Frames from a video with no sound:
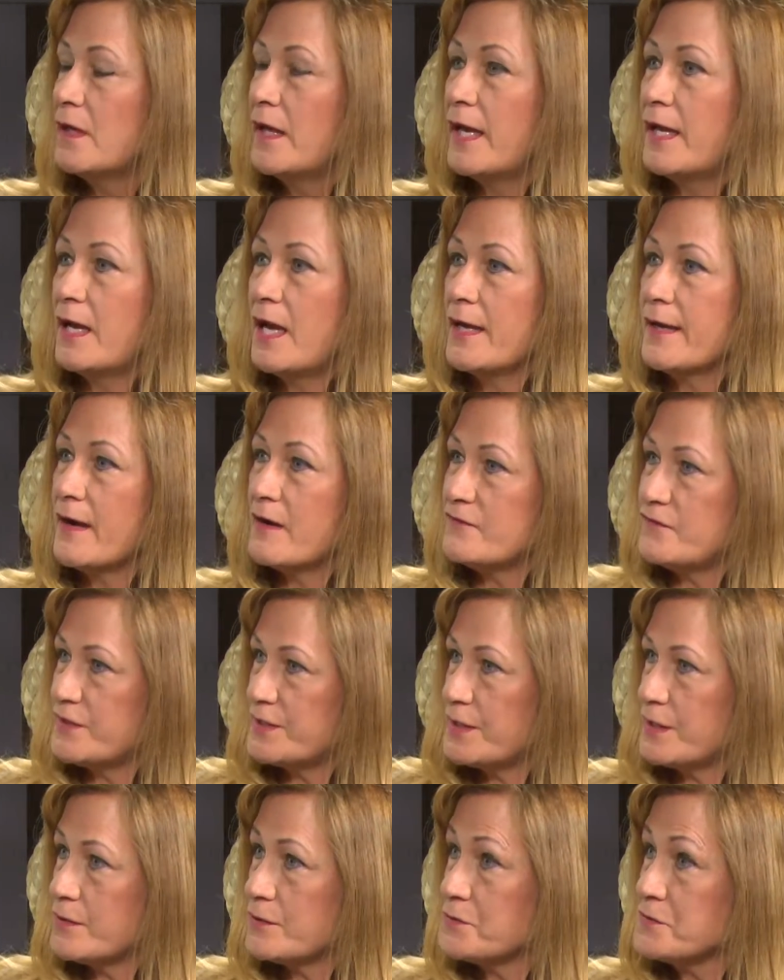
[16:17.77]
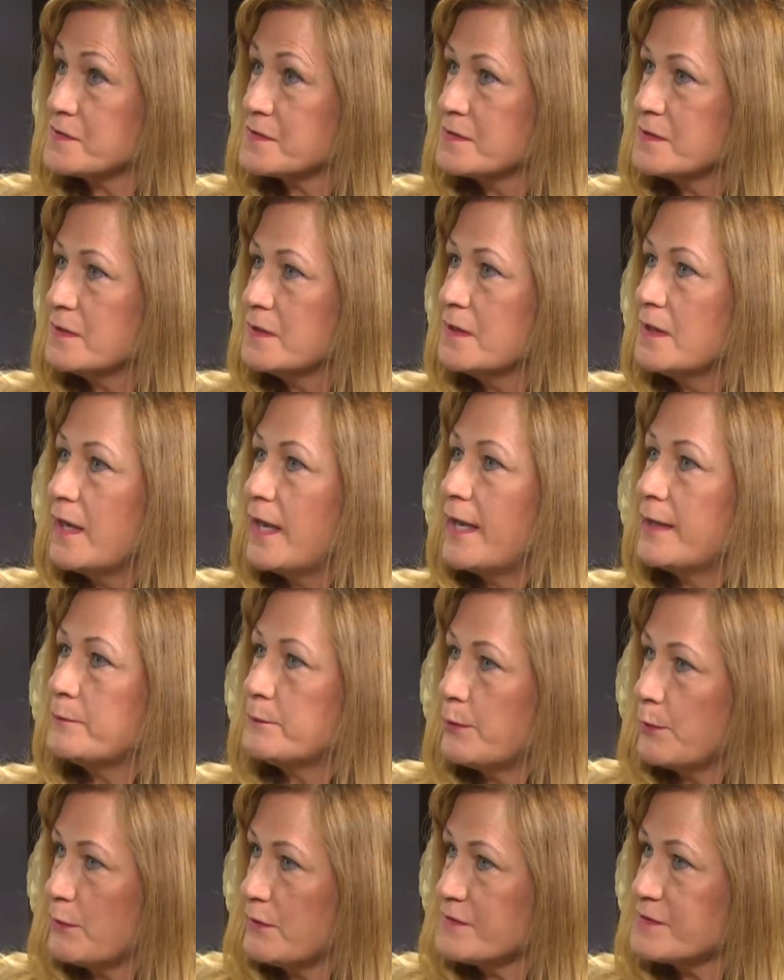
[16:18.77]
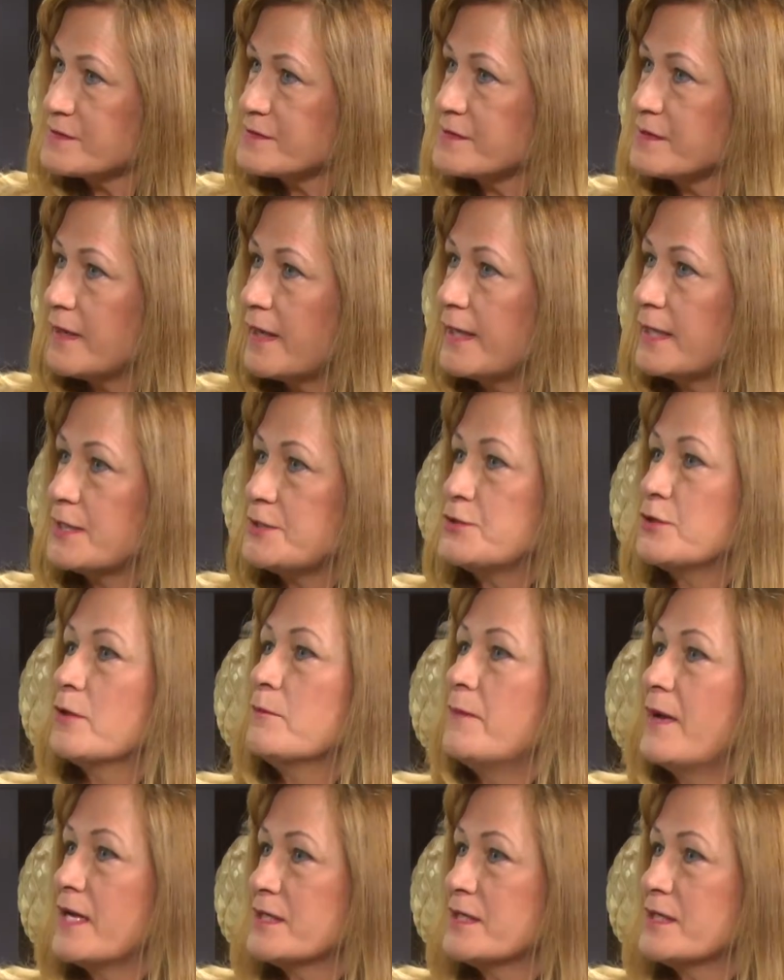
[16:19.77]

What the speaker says: and I got videos and books, and I took them